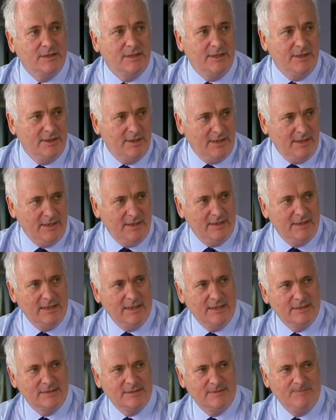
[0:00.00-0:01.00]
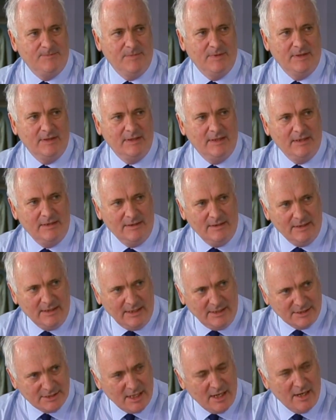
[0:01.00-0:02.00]
clearly that the
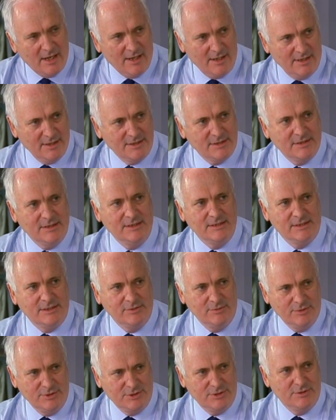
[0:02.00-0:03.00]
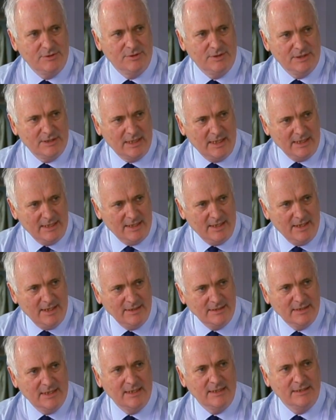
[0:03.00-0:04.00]
target is to ensure that Al
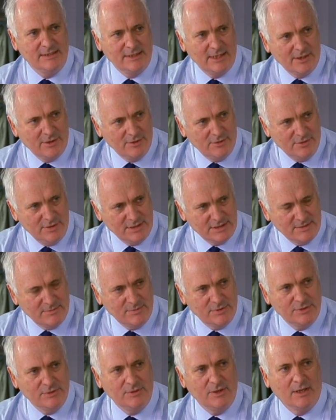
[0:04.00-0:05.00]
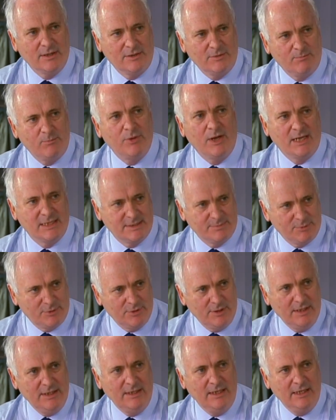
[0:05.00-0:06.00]
Qaeda and terrorism do not prosper
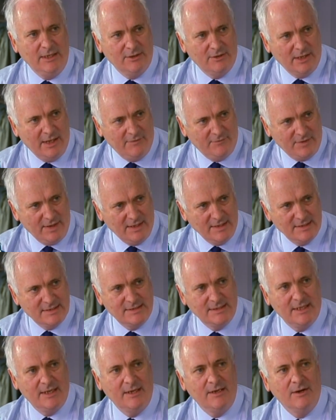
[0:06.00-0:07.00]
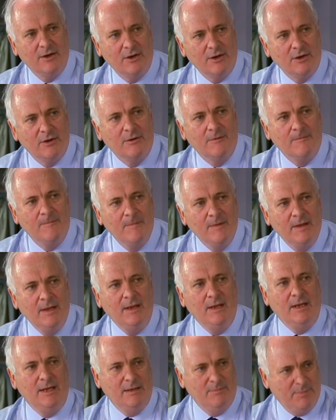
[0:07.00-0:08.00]
in either Afghanistan or
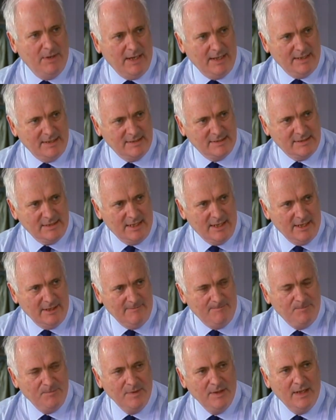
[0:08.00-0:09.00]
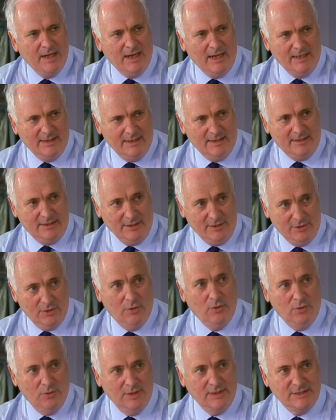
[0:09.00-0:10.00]
in Pakistan, and that the
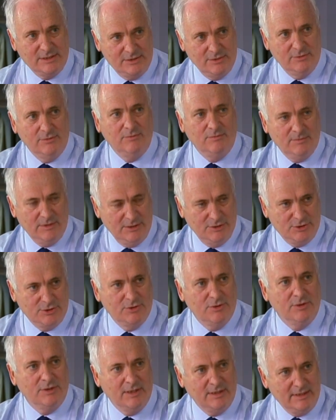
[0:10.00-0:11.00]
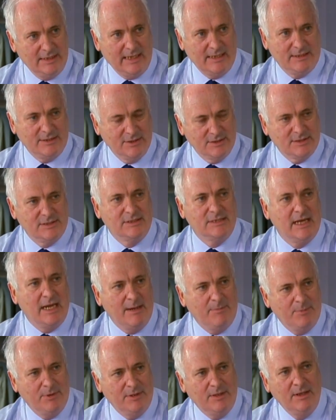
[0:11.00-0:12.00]
goal is to ensure that that doesn't
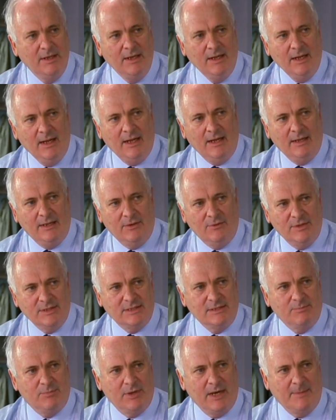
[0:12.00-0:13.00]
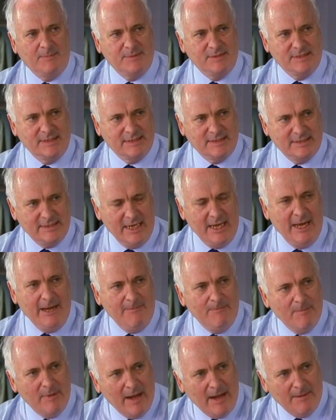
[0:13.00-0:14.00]
happen there isn't perhaps the
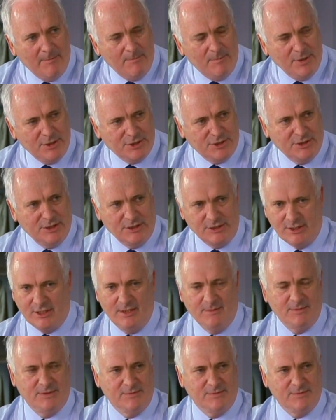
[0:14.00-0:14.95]
same ambition in terms